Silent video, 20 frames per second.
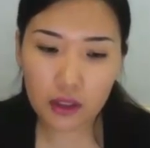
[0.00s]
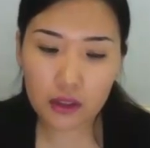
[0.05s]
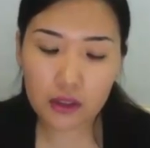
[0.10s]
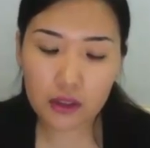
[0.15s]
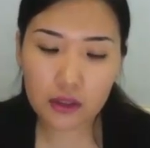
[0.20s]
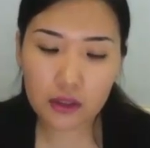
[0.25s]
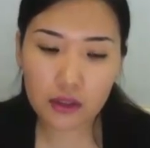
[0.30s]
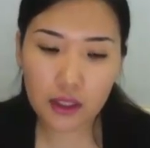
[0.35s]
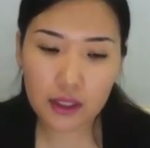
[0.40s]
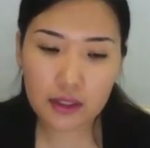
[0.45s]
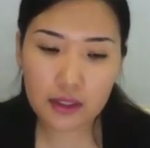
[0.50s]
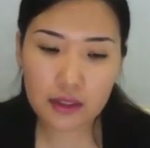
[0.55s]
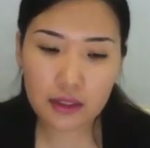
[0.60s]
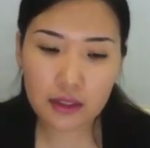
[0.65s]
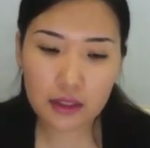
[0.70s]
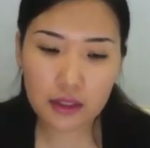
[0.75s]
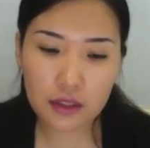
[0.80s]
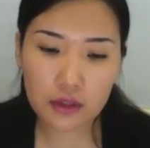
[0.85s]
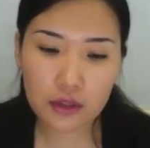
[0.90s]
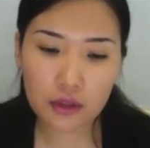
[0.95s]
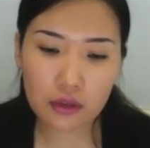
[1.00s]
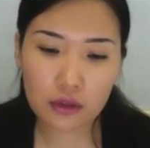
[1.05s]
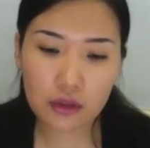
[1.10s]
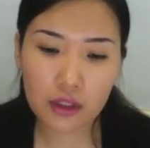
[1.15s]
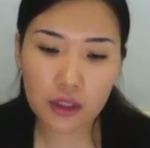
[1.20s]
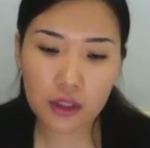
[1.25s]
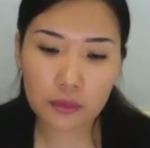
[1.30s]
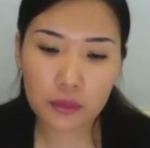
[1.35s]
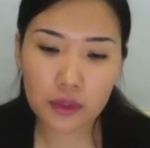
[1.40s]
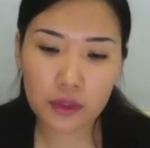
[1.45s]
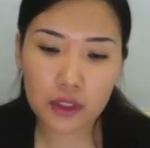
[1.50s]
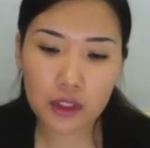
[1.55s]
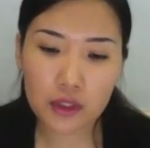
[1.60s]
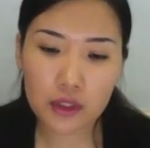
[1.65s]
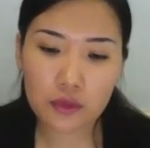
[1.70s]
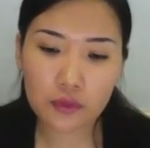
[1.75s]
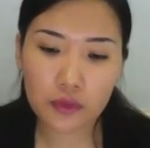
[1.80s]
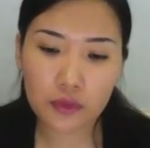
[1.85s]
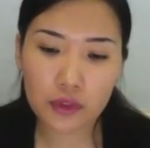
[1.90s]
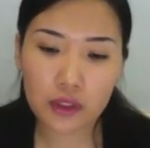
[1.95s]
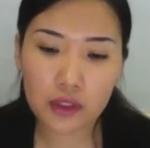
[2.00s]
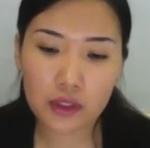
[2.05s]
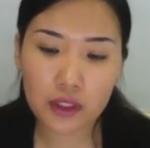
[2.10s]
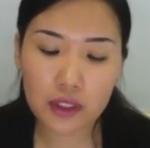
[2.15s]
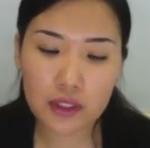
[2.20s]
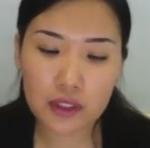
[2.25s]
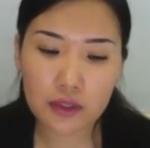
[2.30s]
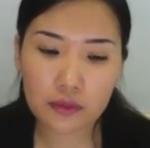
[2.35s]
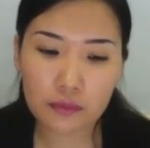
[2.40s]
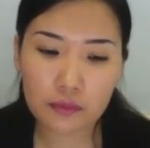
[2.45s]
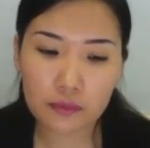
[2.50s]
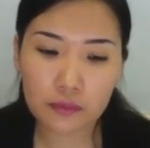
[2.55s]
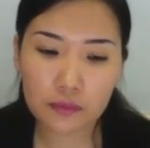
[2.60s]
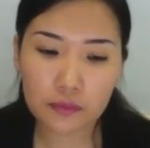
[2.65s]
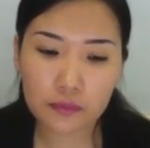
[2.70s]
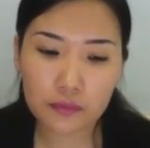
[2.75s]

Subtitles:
And the last is your recommendation for the lesson.